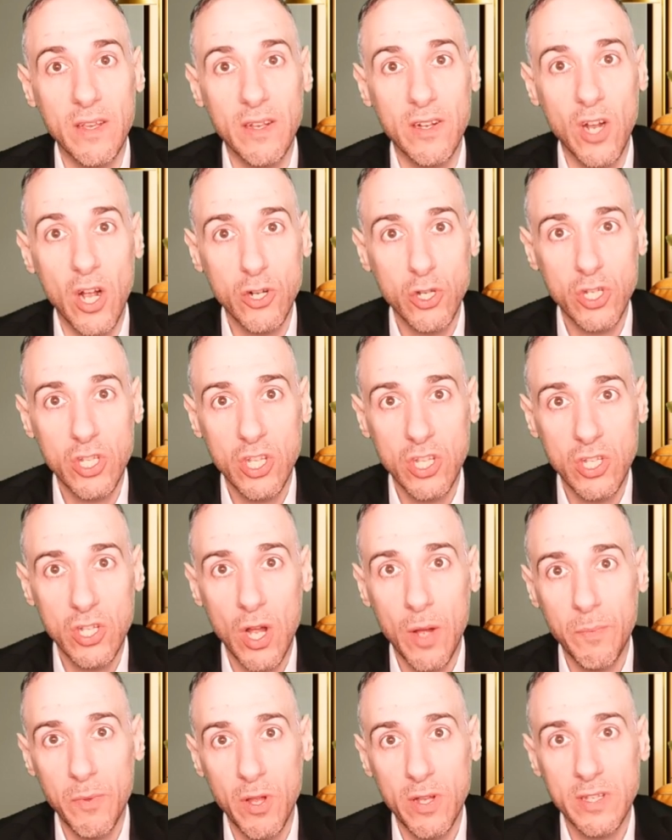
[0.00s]
not just the
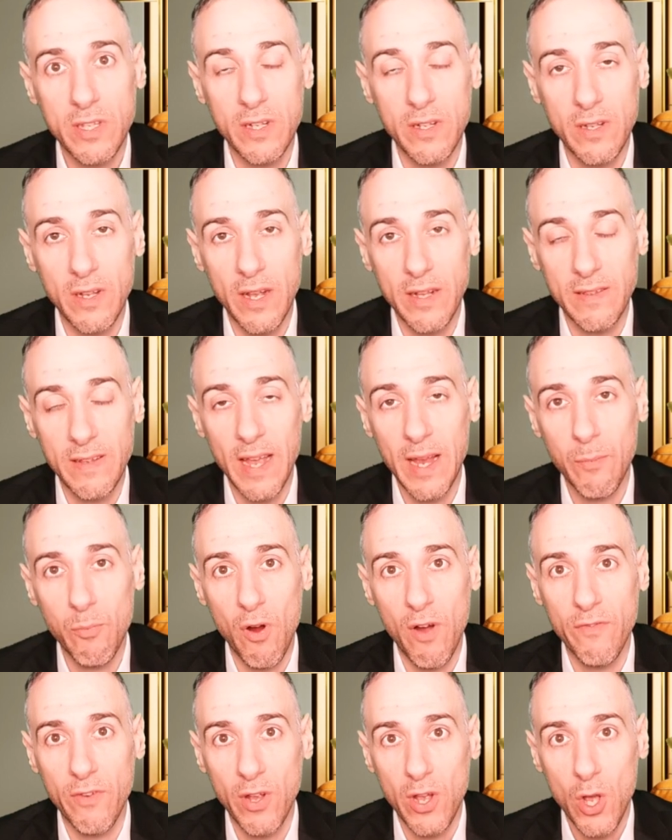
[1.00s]
stop loss and take
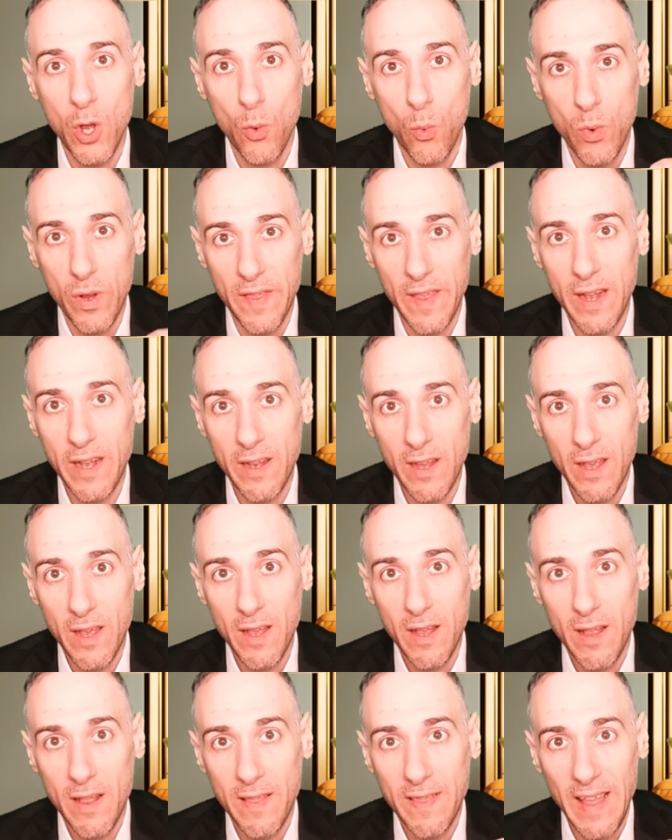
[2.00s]
profit within
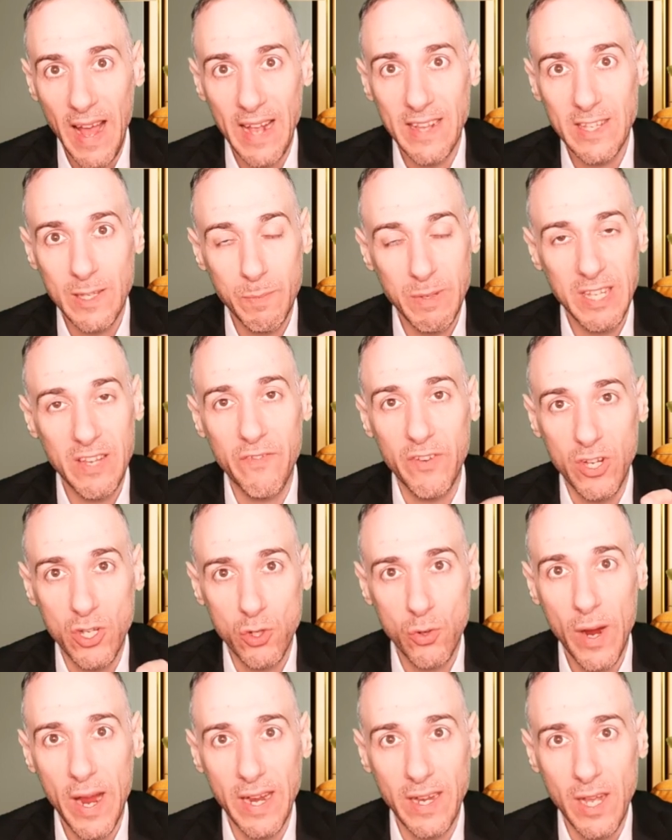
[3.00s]
that specific
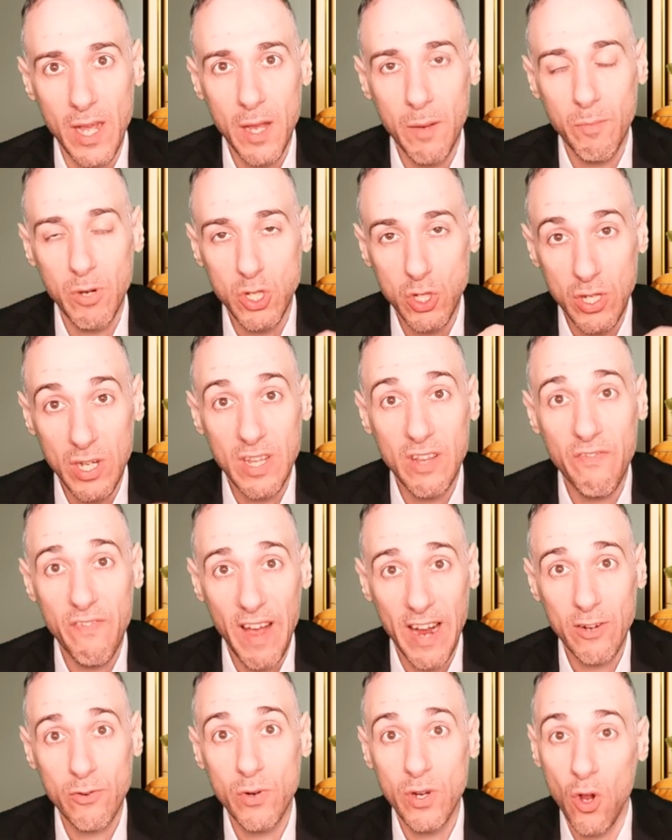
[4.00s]
trade, but you need to
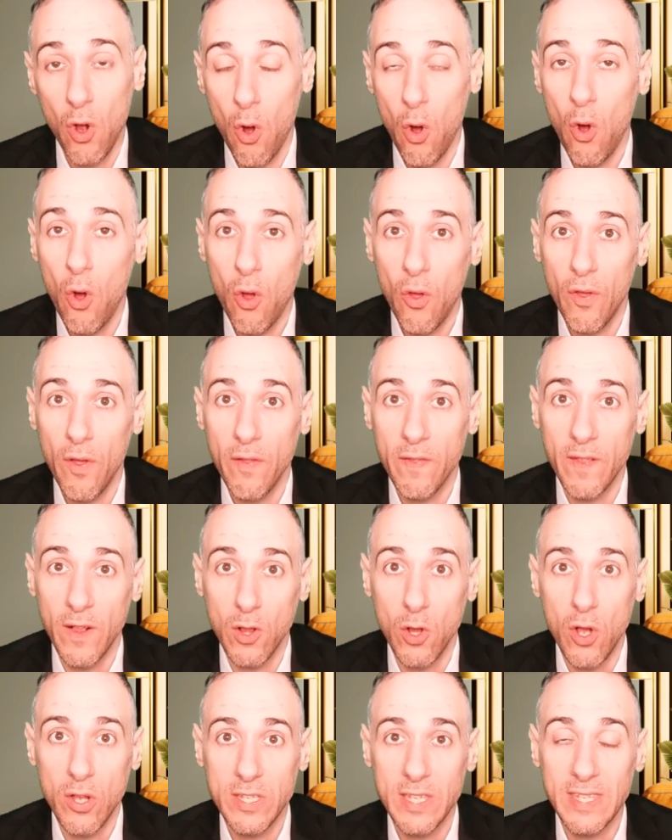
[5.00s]
factor in all the
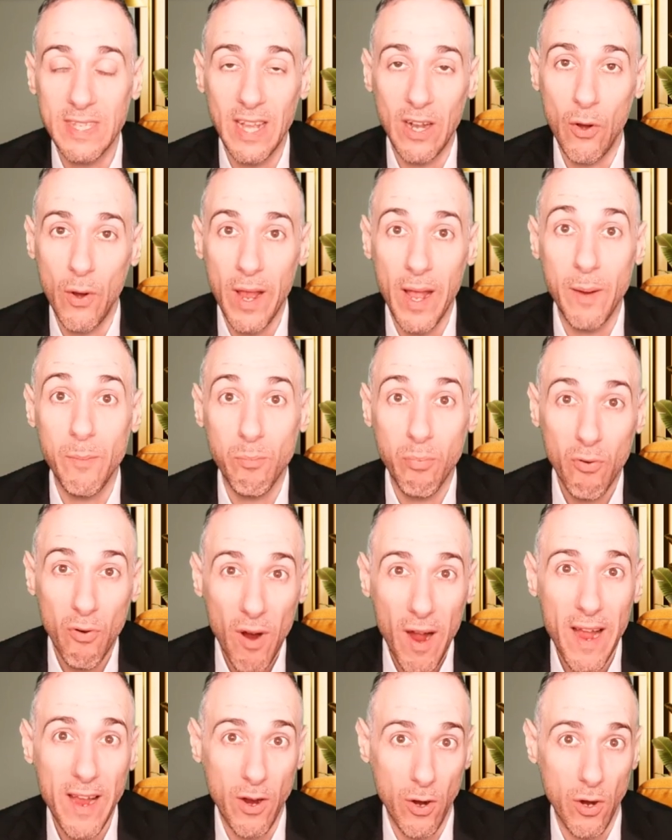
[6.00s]
losses that are hit
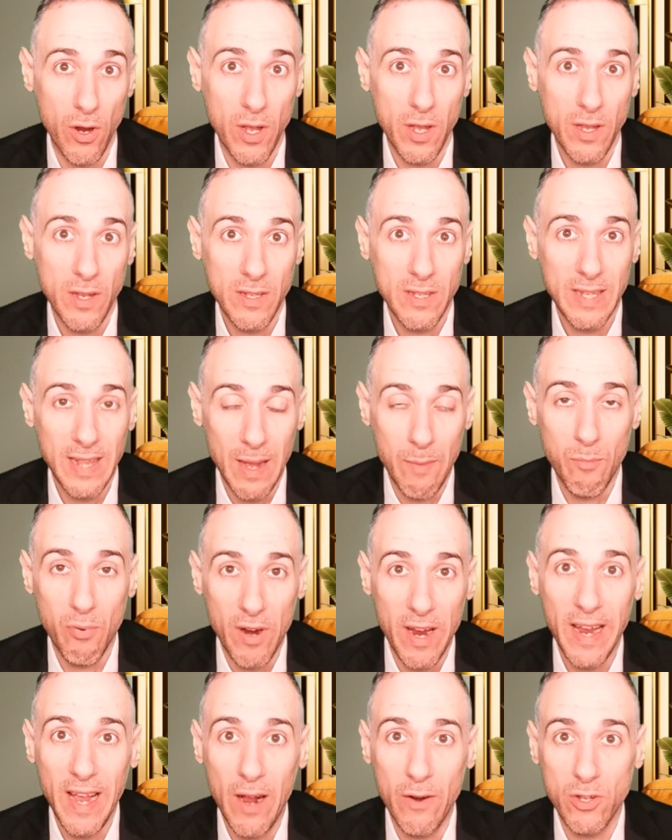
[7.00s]
prior to that
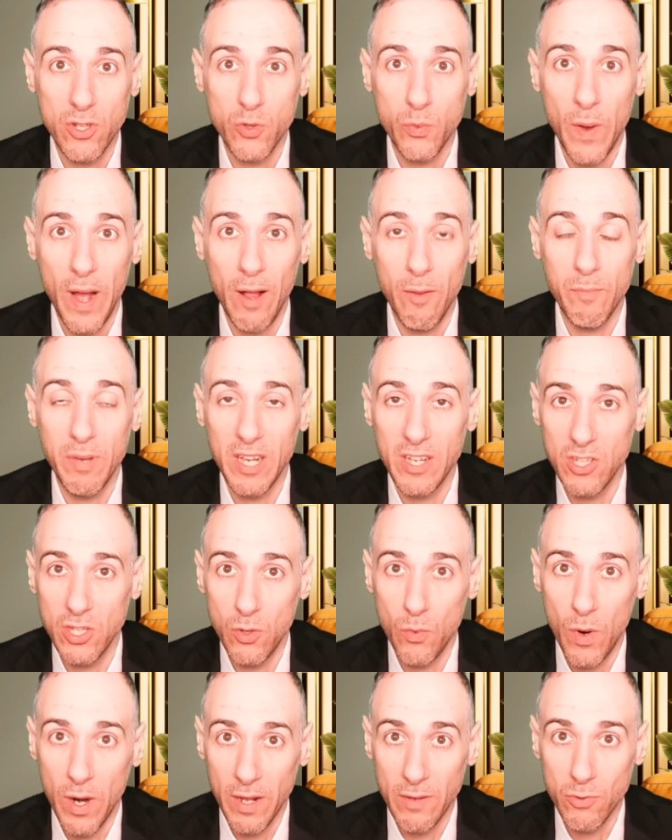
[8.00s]
breakout as well, because
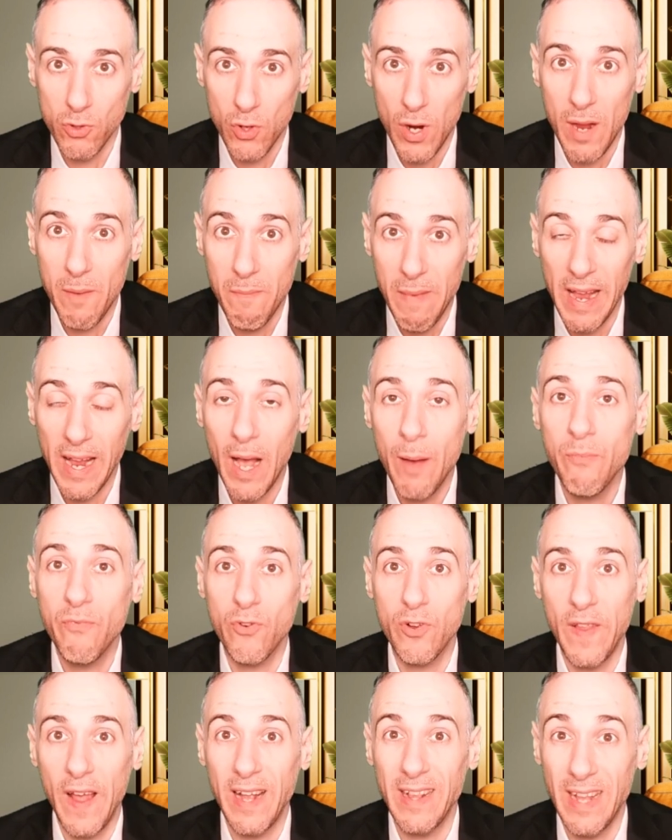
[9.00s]
you want to try and make up for that.